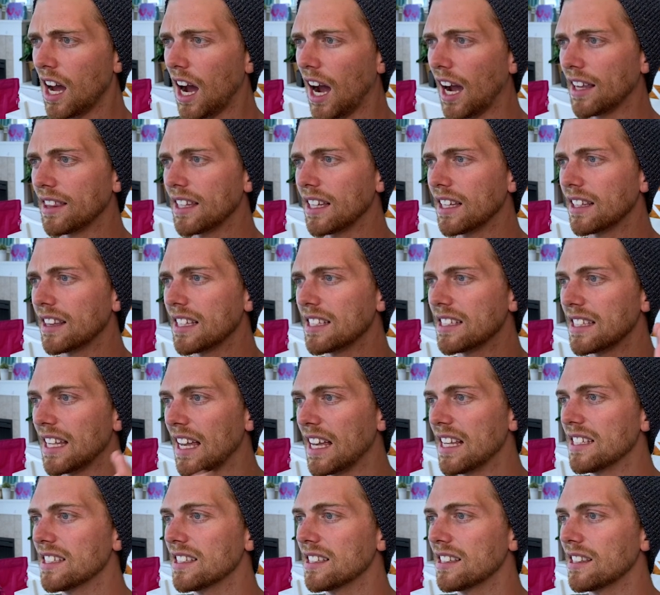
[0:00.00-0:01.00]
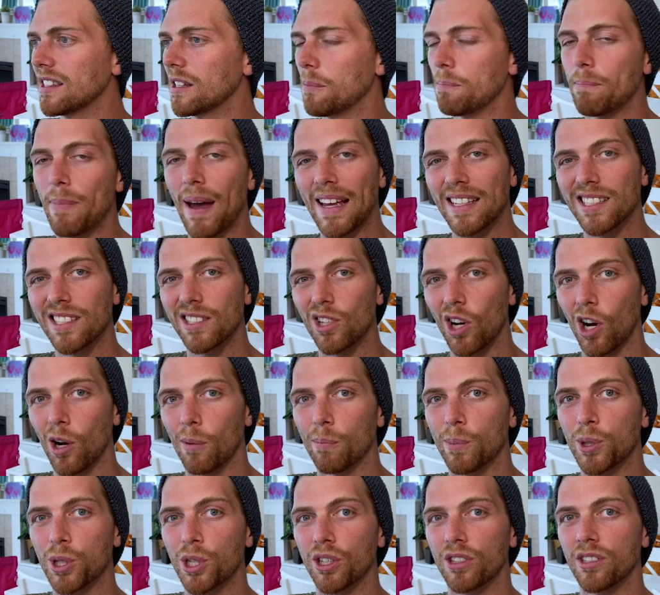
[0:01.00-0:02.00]
I think this isn't the best
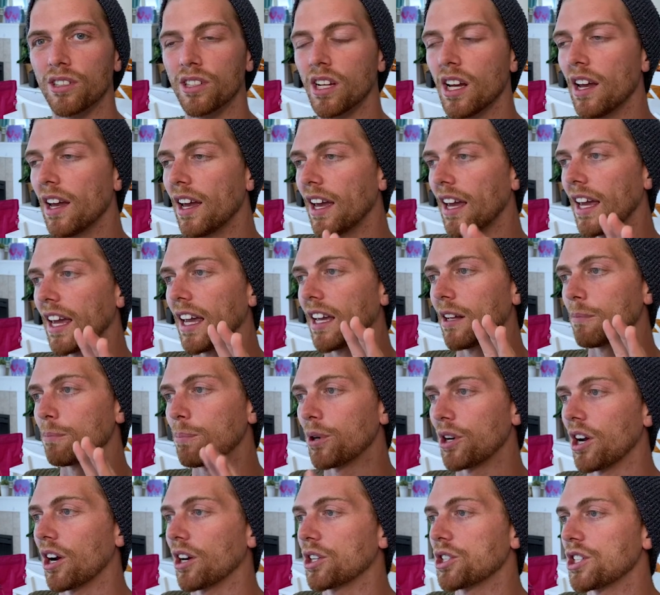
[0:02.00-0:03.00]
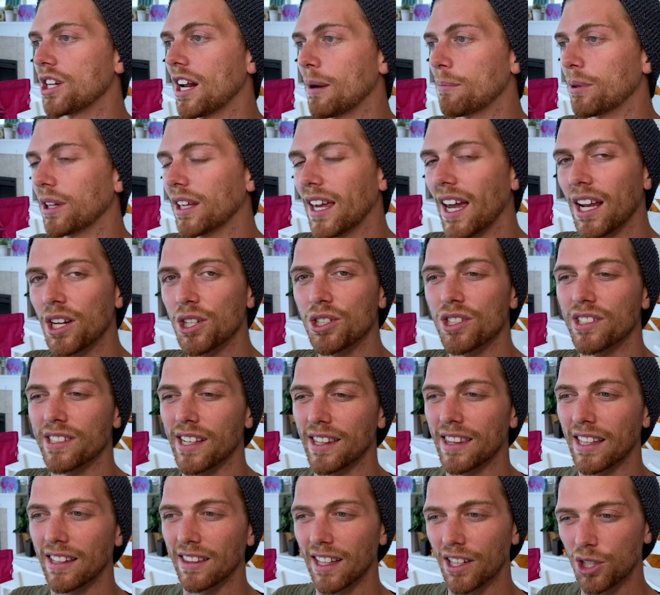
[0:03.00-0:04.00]
option in production applications. I
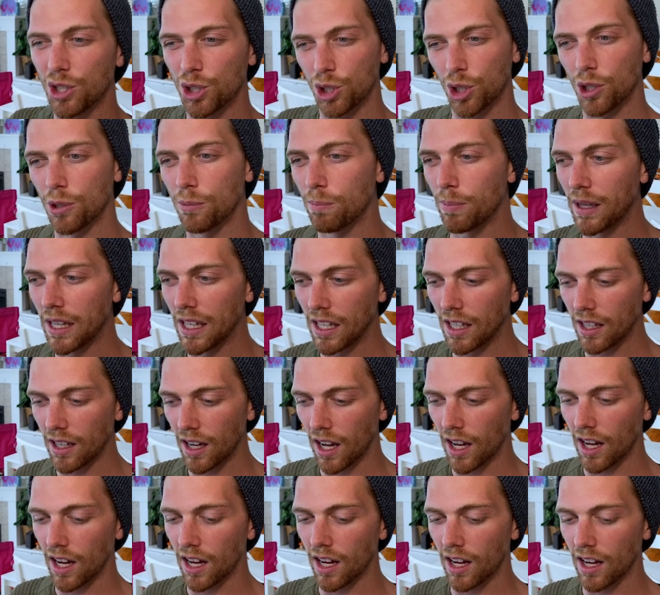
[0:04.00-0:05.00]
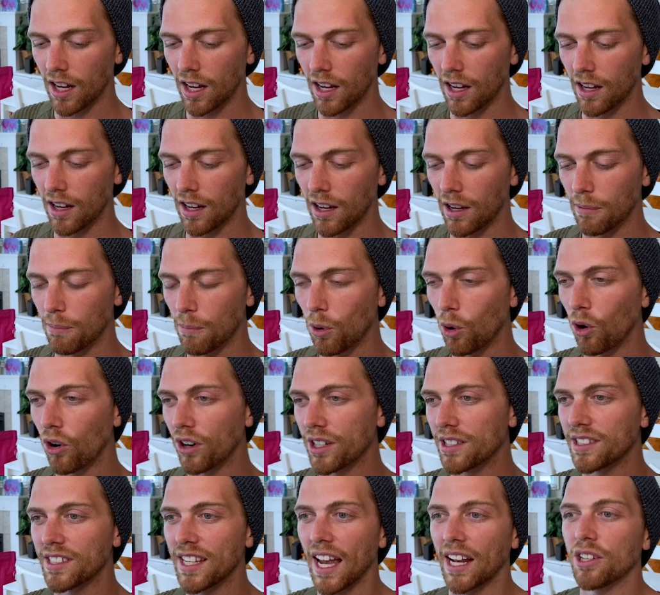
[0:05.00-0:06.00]
think there should be a more
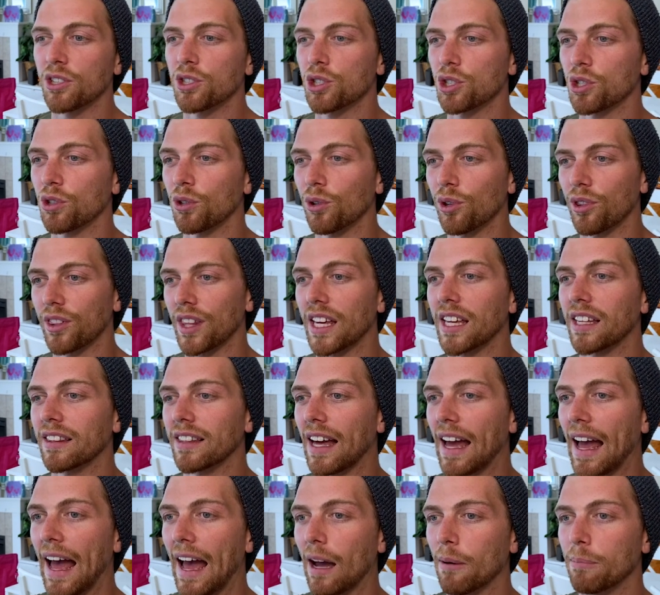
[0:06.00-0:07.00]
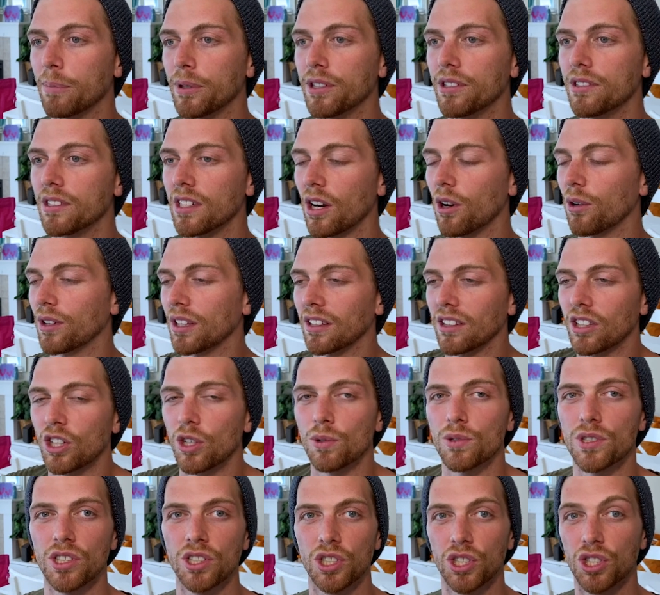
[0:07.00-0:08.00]
intentional thing that happens. I don't think the
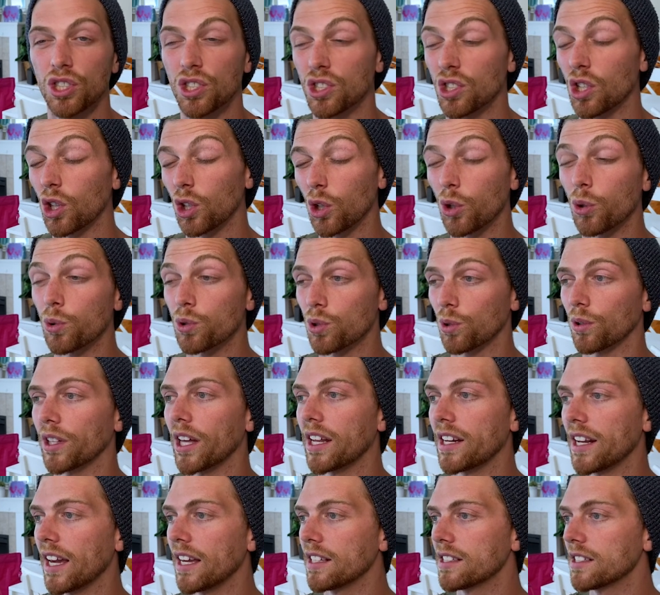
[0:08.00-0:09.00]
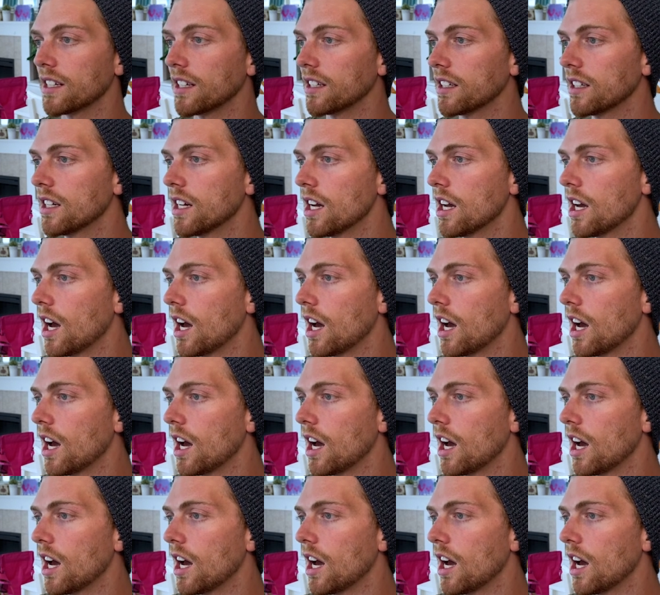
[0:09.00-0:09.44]
user should just lose all their data.